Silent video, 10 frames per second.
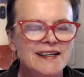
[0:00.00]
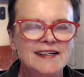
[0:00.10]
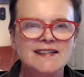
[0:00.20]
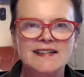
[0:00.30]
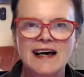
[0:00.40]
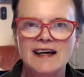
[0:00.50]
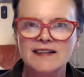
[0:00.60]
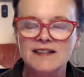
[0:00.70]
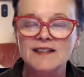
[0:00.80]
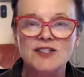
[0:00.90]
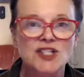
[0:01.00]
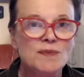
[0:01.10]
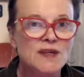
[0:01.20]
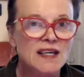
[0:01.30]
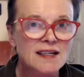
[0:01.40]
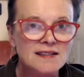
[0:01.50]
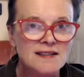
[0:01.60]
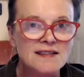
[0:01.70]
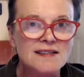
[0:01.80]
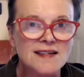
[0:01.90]
is that this GPS
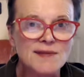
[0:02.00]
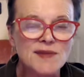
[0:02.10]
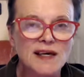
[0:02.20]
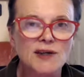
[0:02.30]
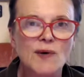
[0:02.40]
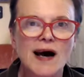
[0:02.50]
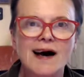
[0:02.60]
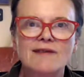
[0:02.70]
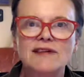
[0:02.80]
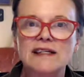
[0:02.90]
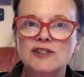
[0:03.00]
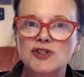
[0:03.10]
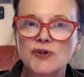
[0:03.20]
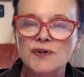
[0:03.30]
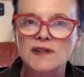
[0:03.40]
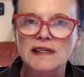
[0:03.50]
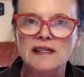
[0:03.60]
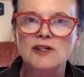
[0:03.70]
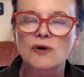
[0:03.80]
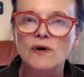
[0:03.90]
system that you have internally,
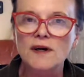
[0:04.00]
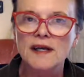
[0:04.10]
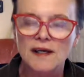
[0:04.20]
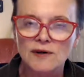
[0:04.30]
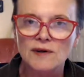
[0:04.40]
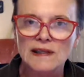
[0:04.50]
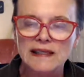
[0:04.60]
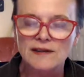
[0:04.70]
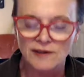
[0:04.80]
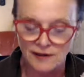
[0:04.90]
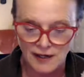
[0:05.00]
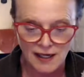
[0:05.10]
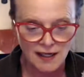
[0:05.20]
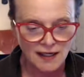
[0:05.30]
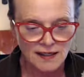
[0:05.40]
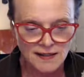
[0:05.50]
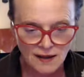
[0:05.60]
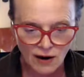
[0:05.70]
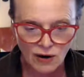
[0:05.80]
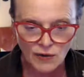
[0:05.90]
your inner leader, is
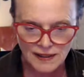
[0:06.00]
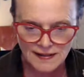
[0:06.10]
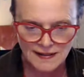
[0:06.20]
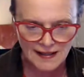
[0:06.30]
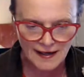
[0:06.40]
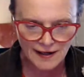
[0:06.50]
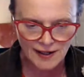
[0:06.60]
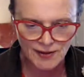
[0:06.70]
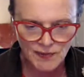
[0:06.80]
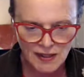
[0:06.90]
always there.